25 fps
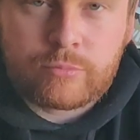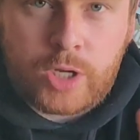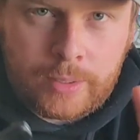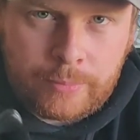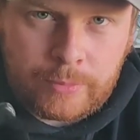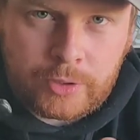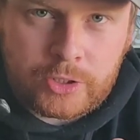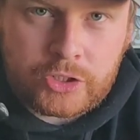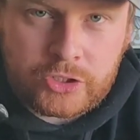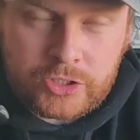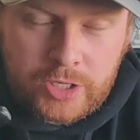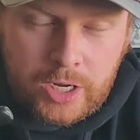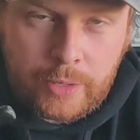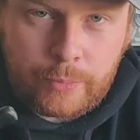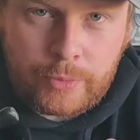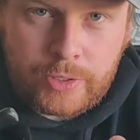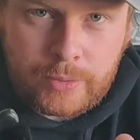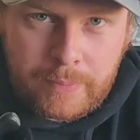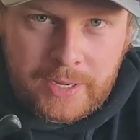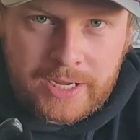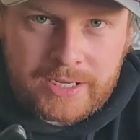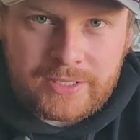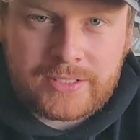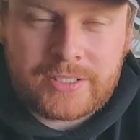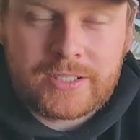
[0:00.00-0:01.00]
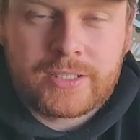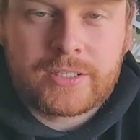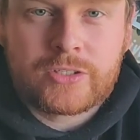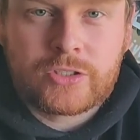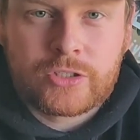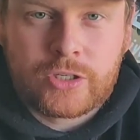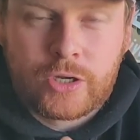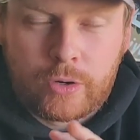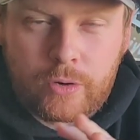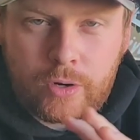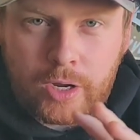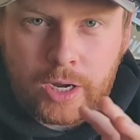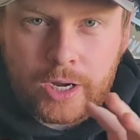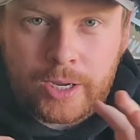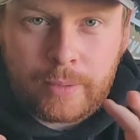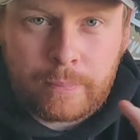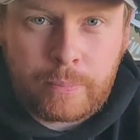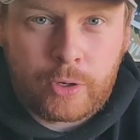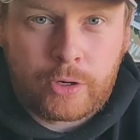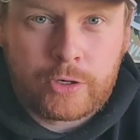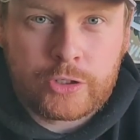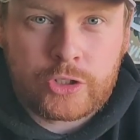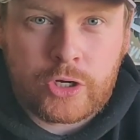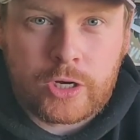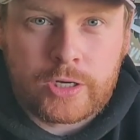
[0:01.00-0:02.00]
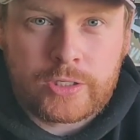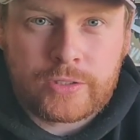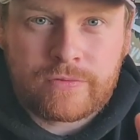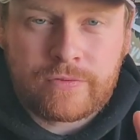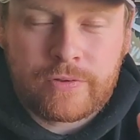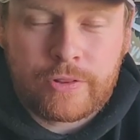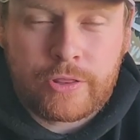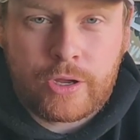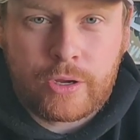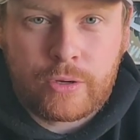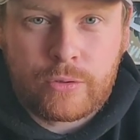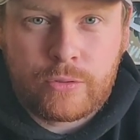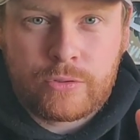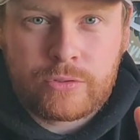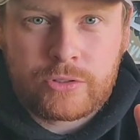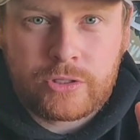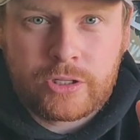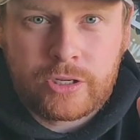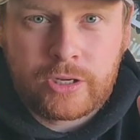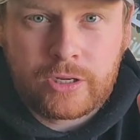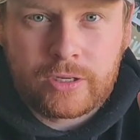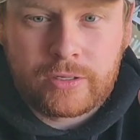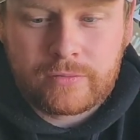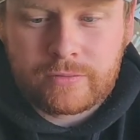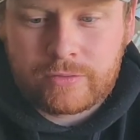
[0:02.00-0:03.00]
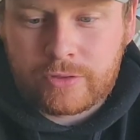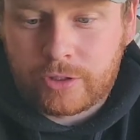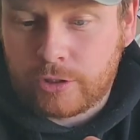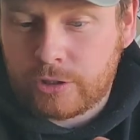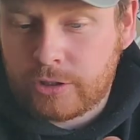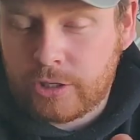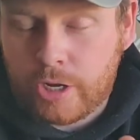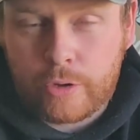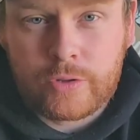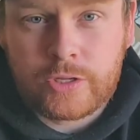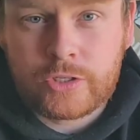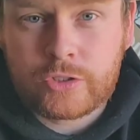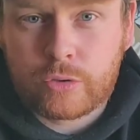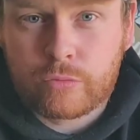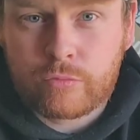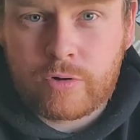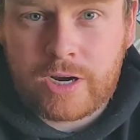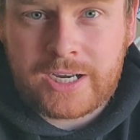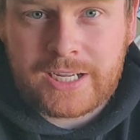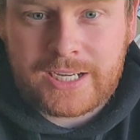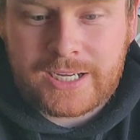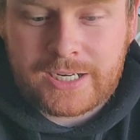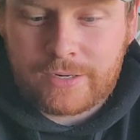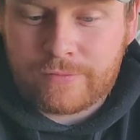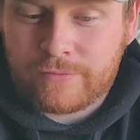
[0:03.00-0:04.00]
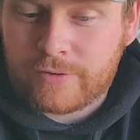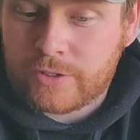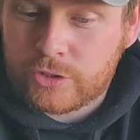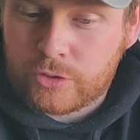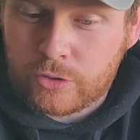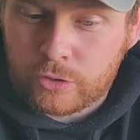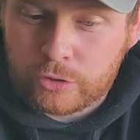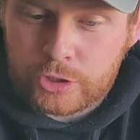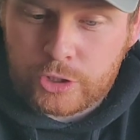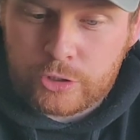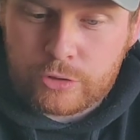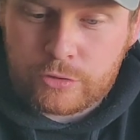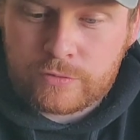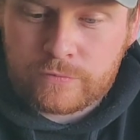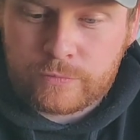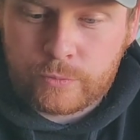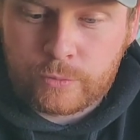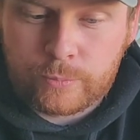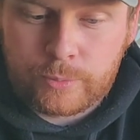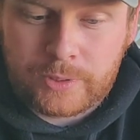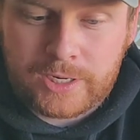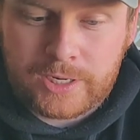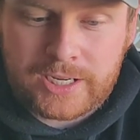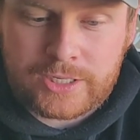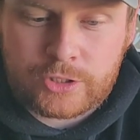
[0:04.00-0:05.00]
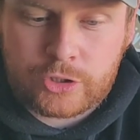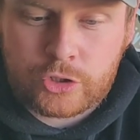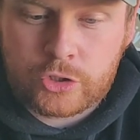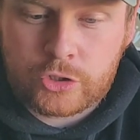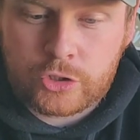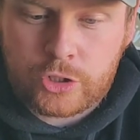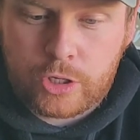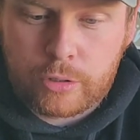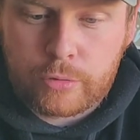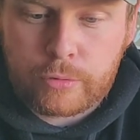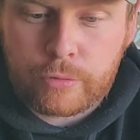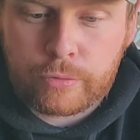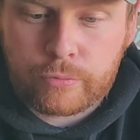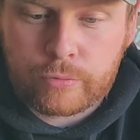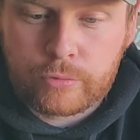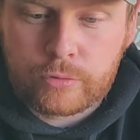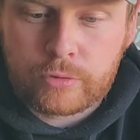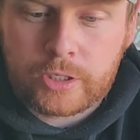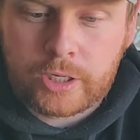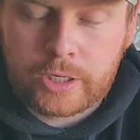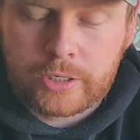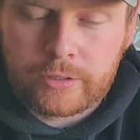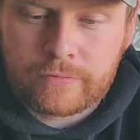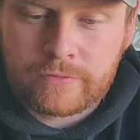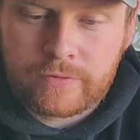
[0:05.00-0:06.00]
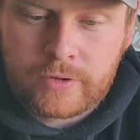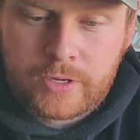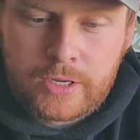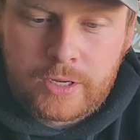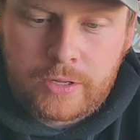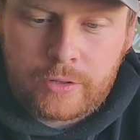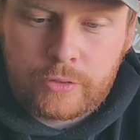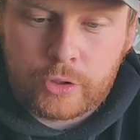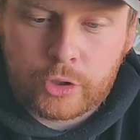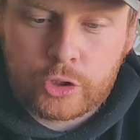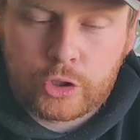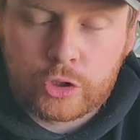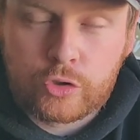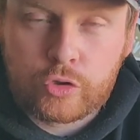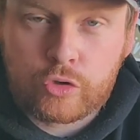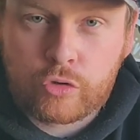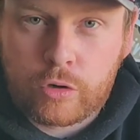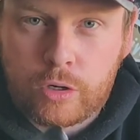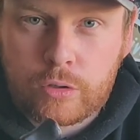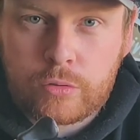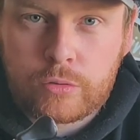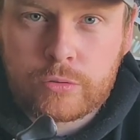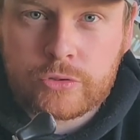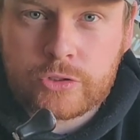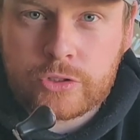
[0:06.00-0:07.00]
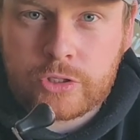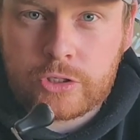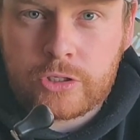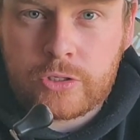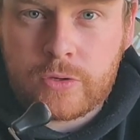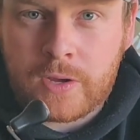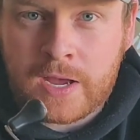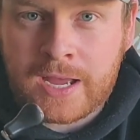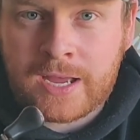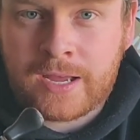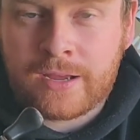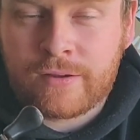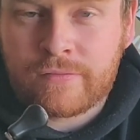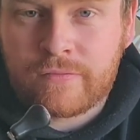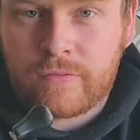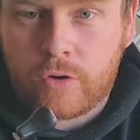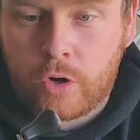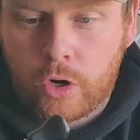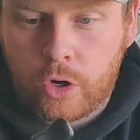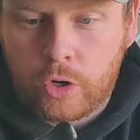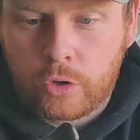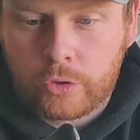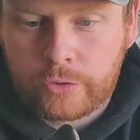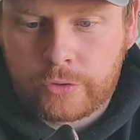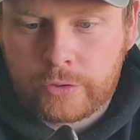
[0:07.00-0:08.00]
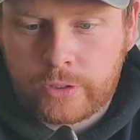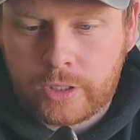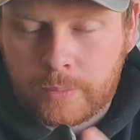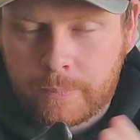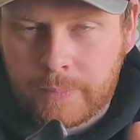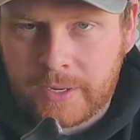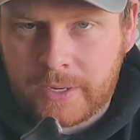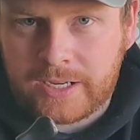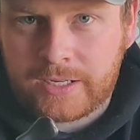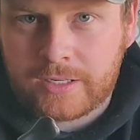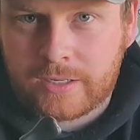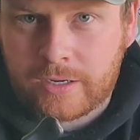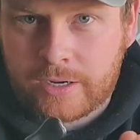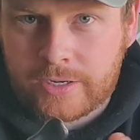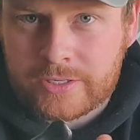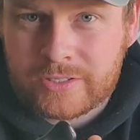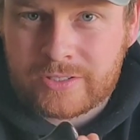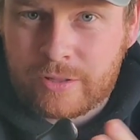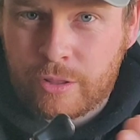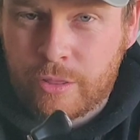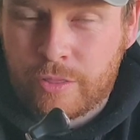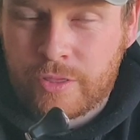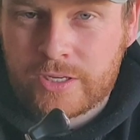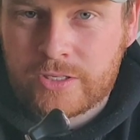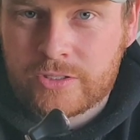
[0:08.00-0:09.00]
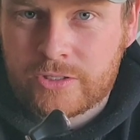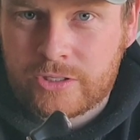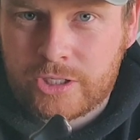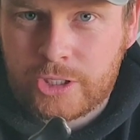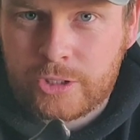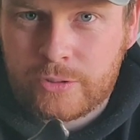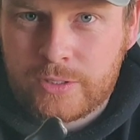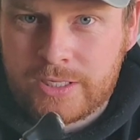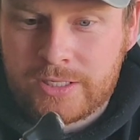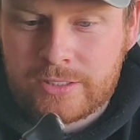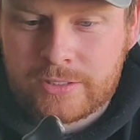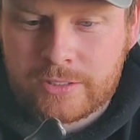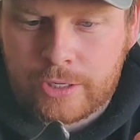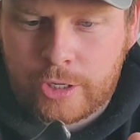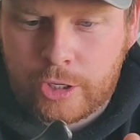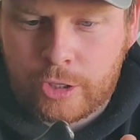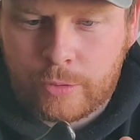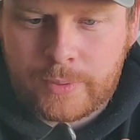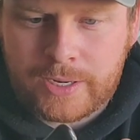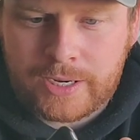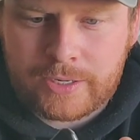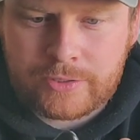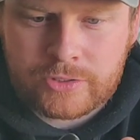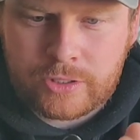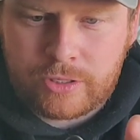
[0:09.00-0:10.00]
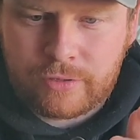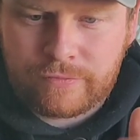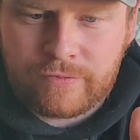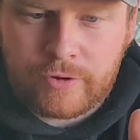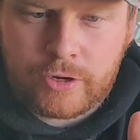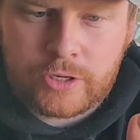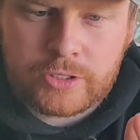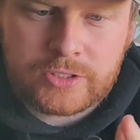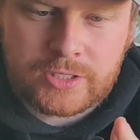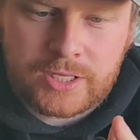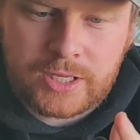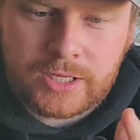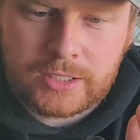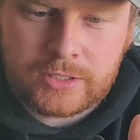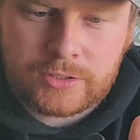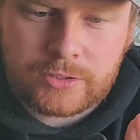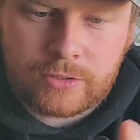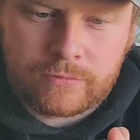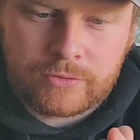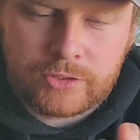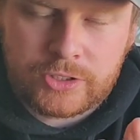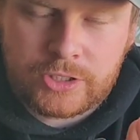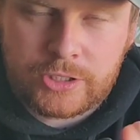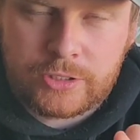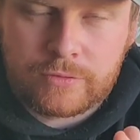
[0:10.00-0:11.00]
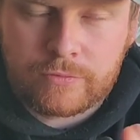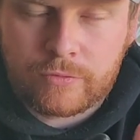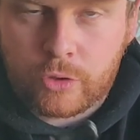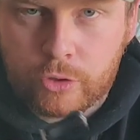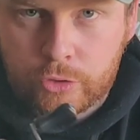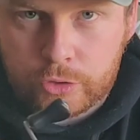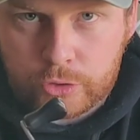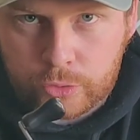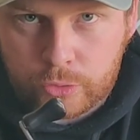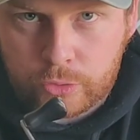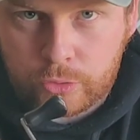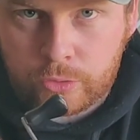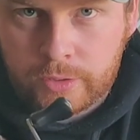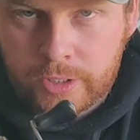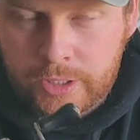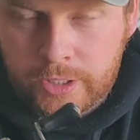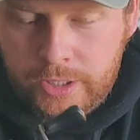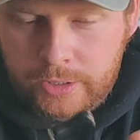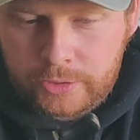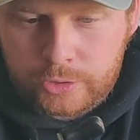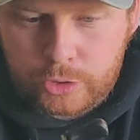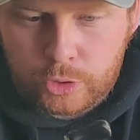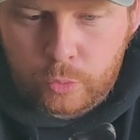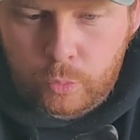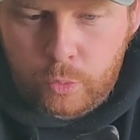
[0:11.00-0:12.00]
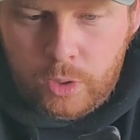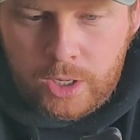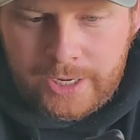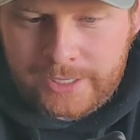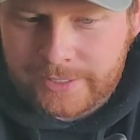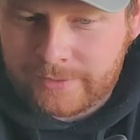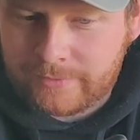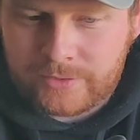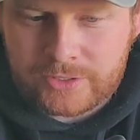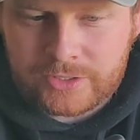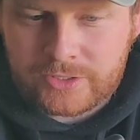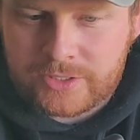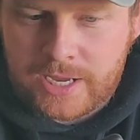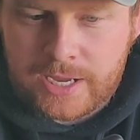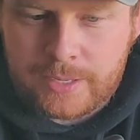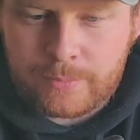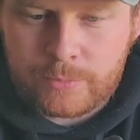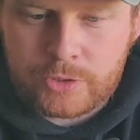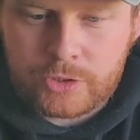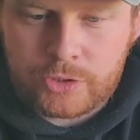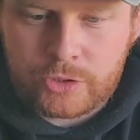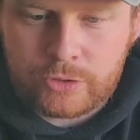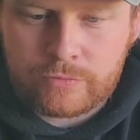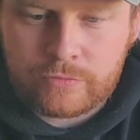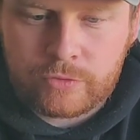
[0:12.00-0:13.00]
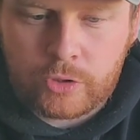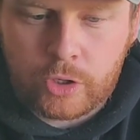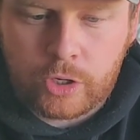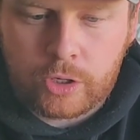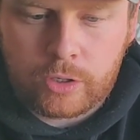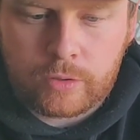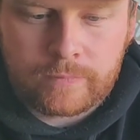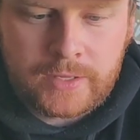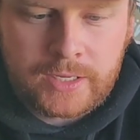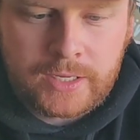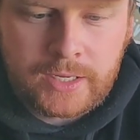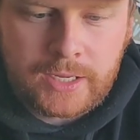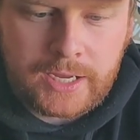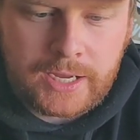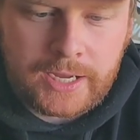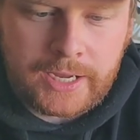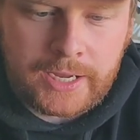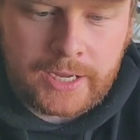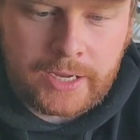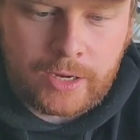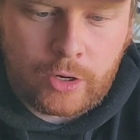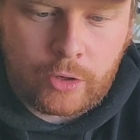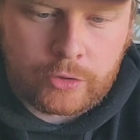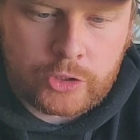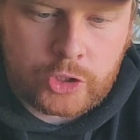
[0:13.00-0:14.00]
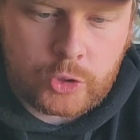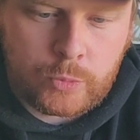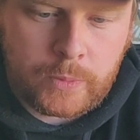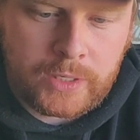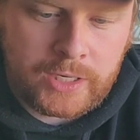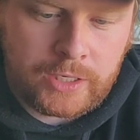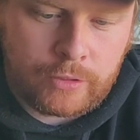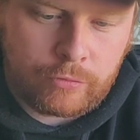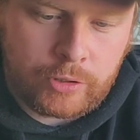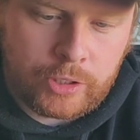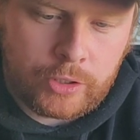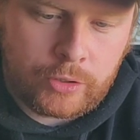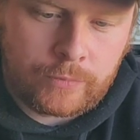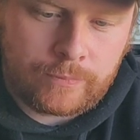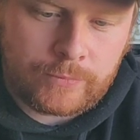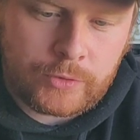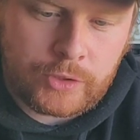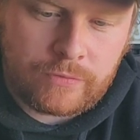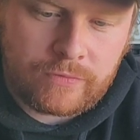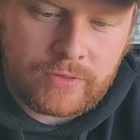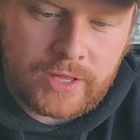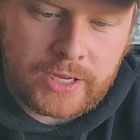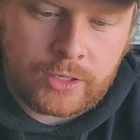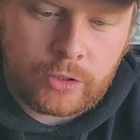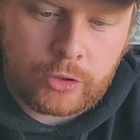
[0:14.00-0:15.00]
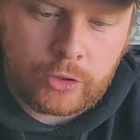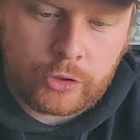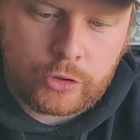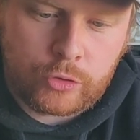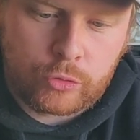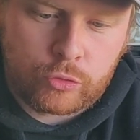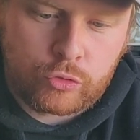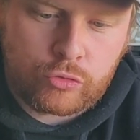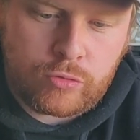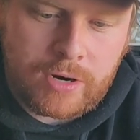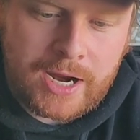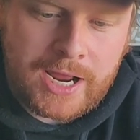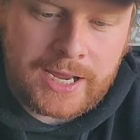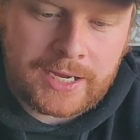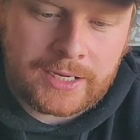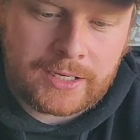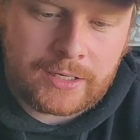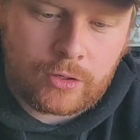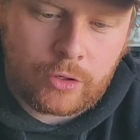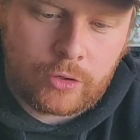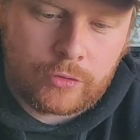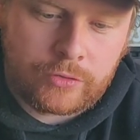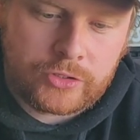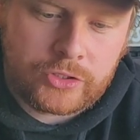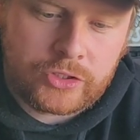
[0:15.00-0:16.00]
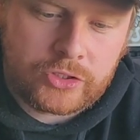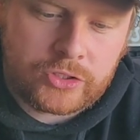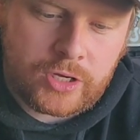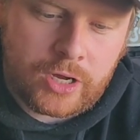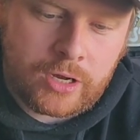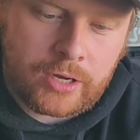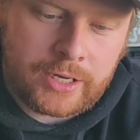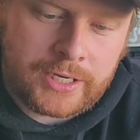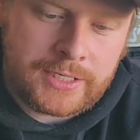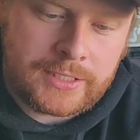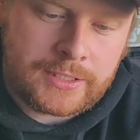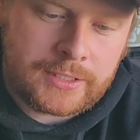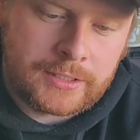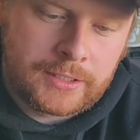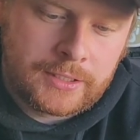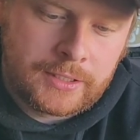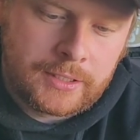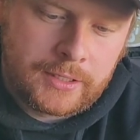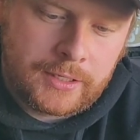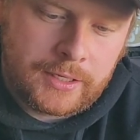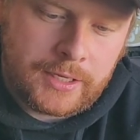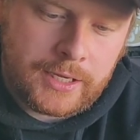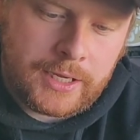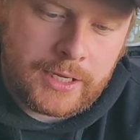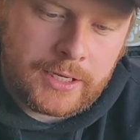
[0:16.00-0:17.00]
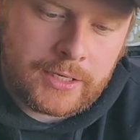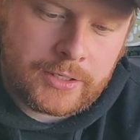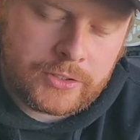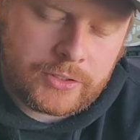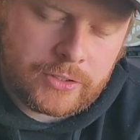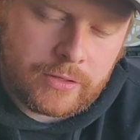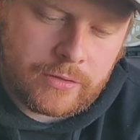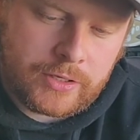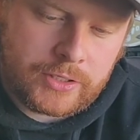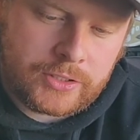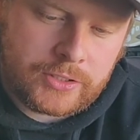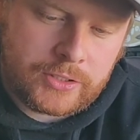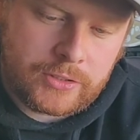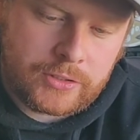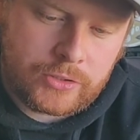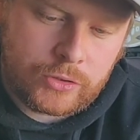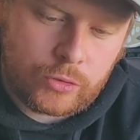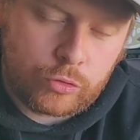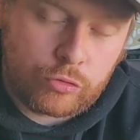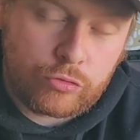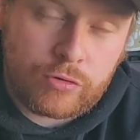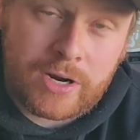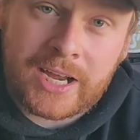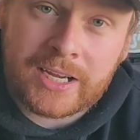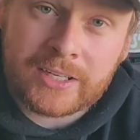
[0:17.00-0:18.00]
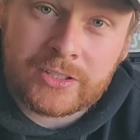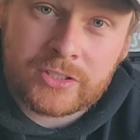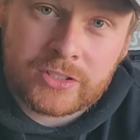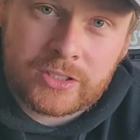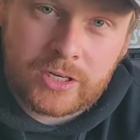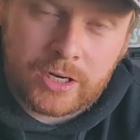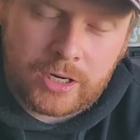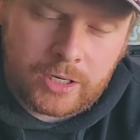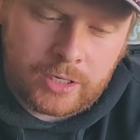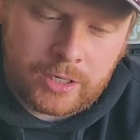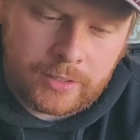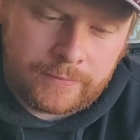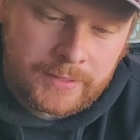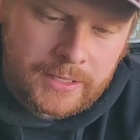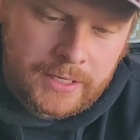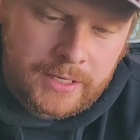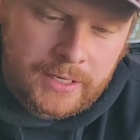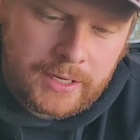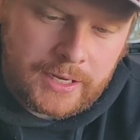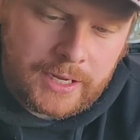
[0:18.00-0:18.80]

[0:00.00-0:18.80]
I'm going to start with the basics, so I apologize for those that know this already and if it's not useful, but let's just go through kind of the controls that you have on a bait caster, the things that you need to know about. So the first thing is, obviously, you've got your wind, the same as you've got on a spinning reel. You've then got your drag on the side here. So this is your drag star.